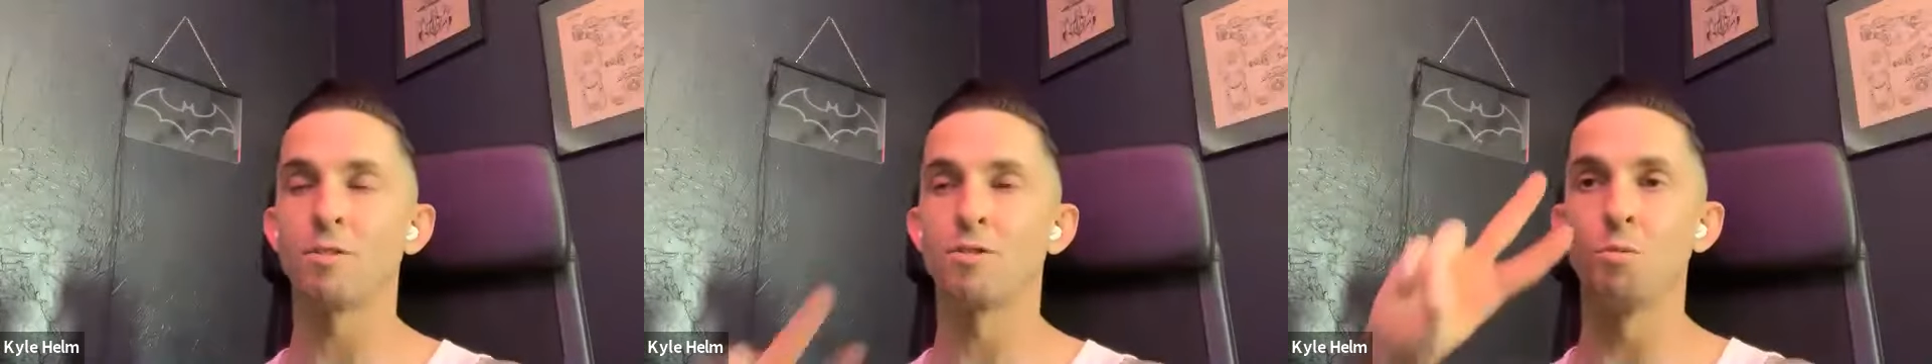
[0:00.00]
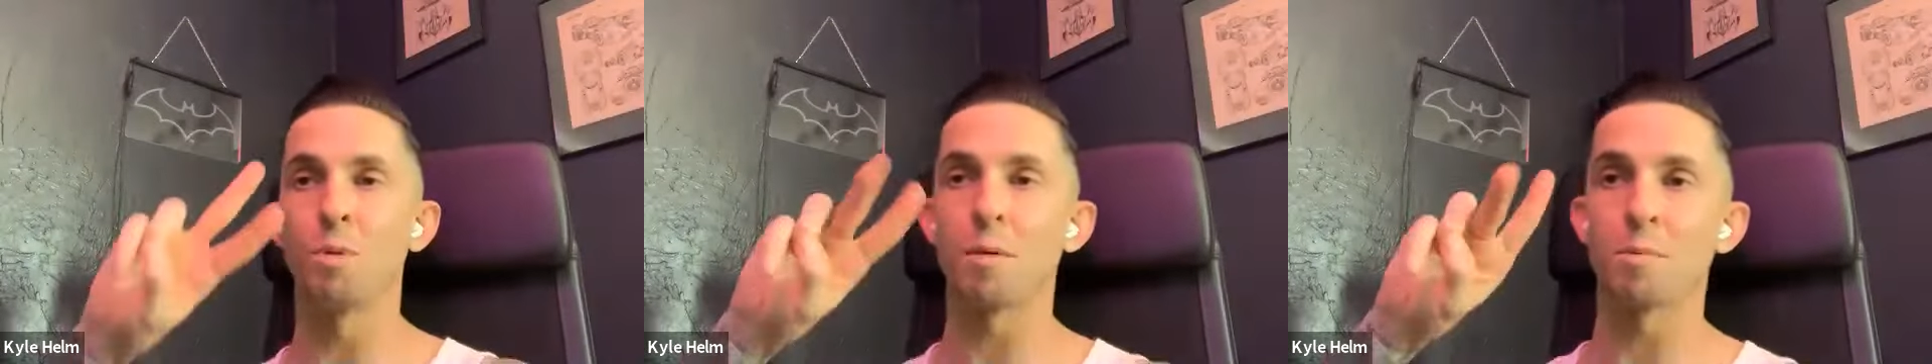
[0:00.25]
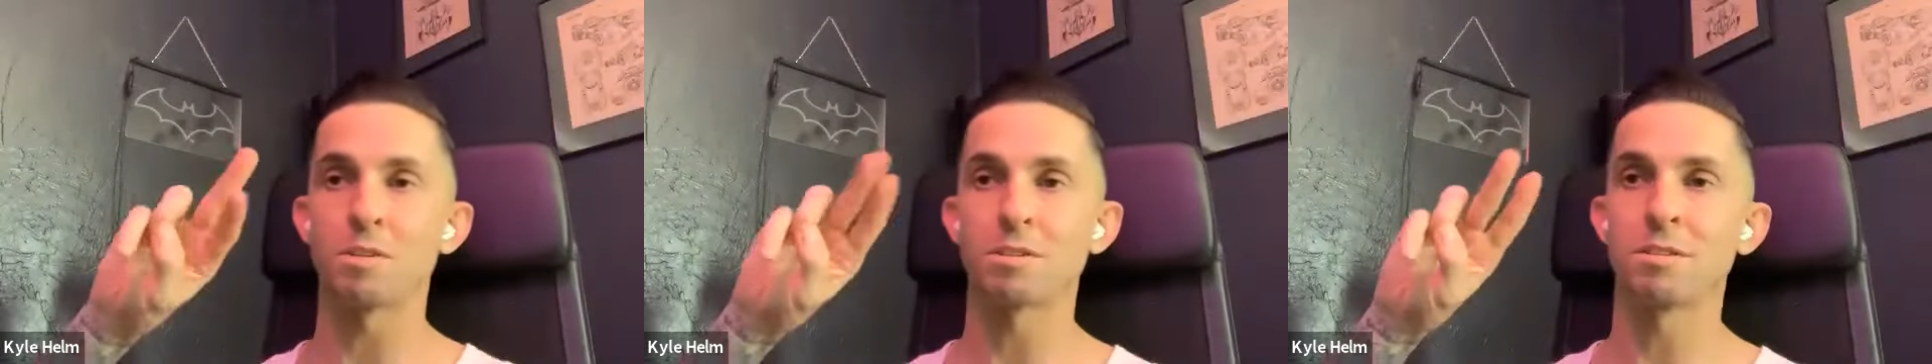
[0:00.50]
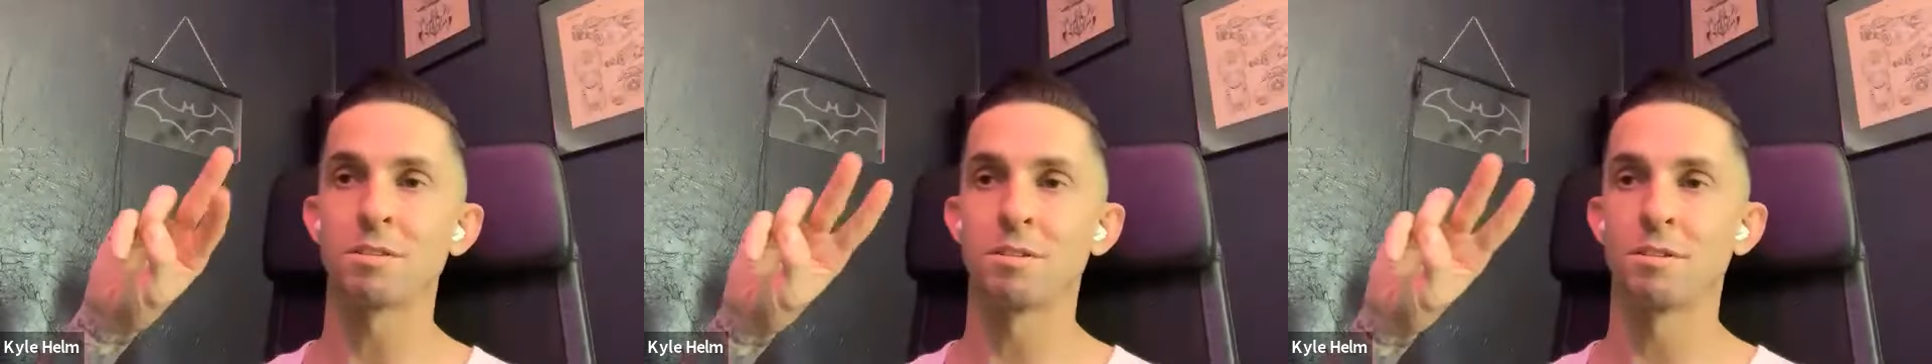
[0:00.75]
2 payments,
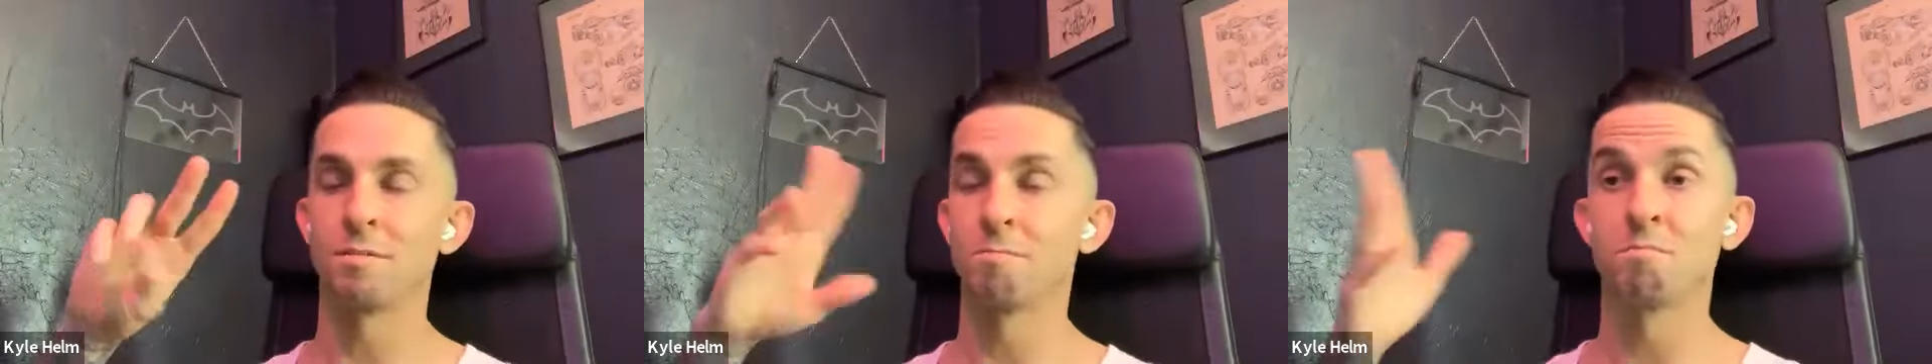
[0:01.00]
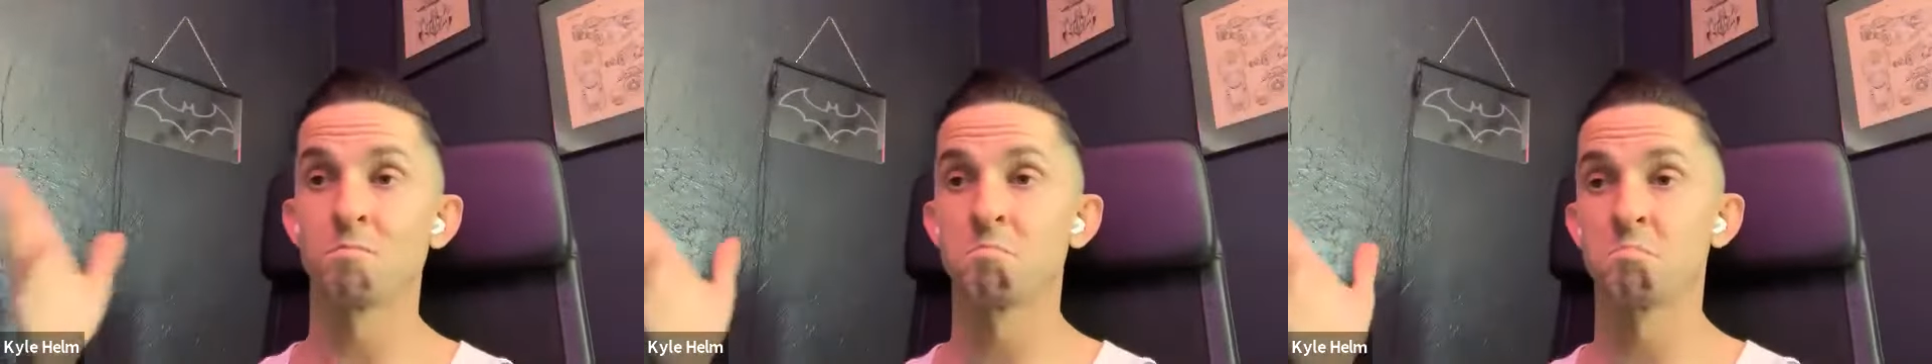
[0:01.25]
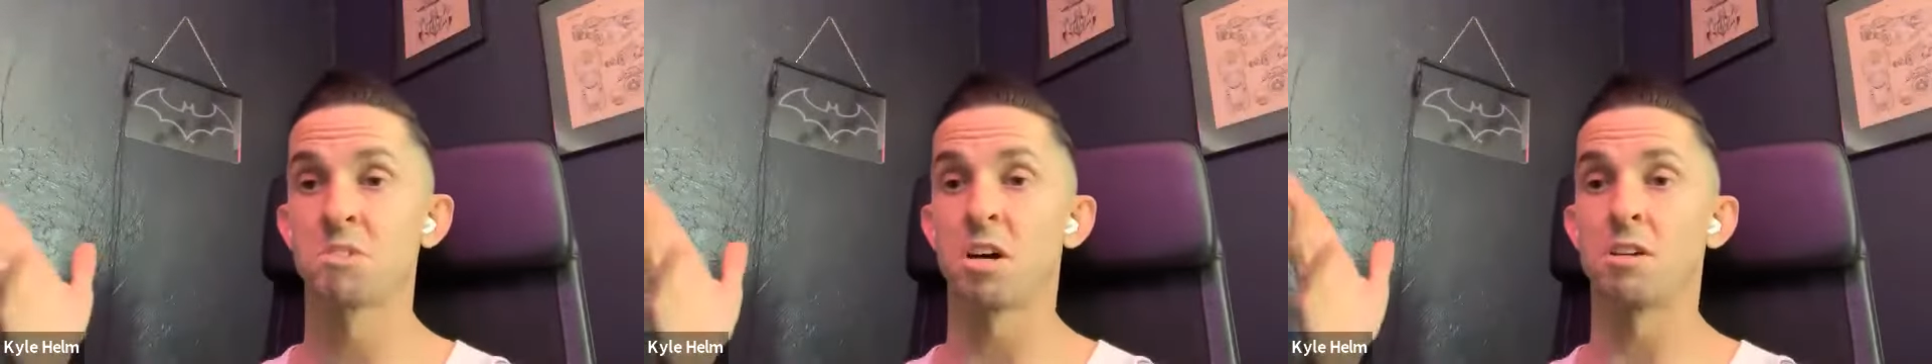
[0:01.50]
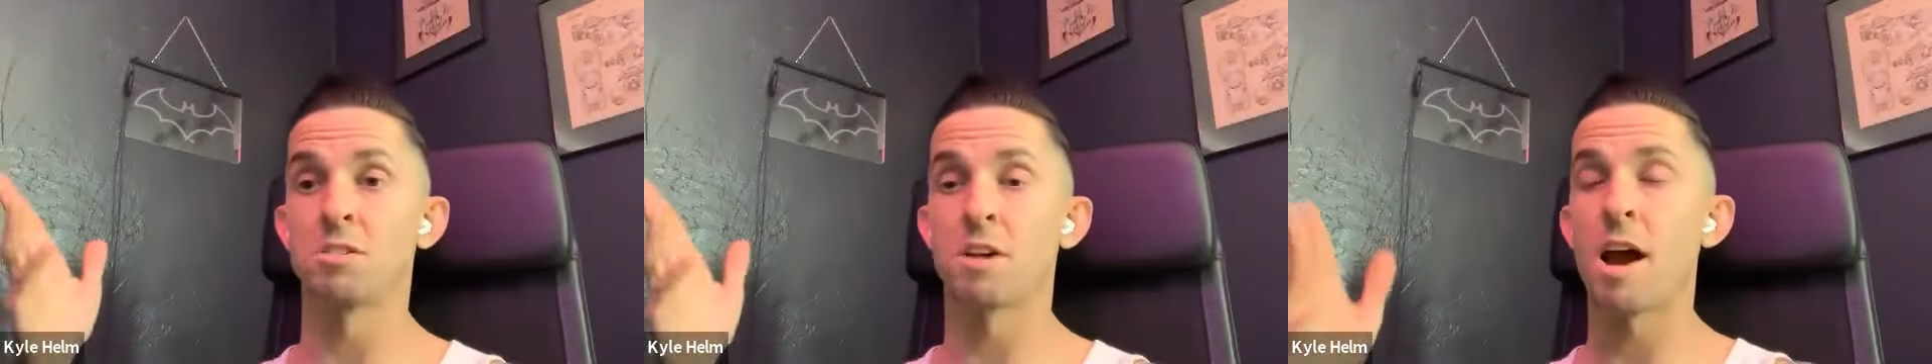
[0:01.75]
cut
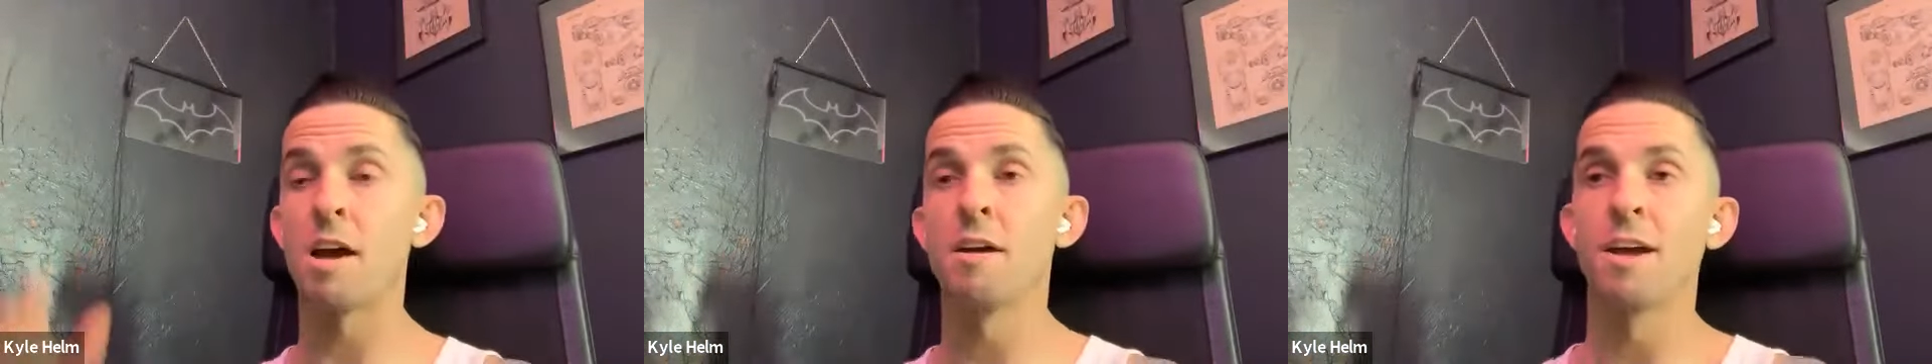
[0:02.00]
and dry.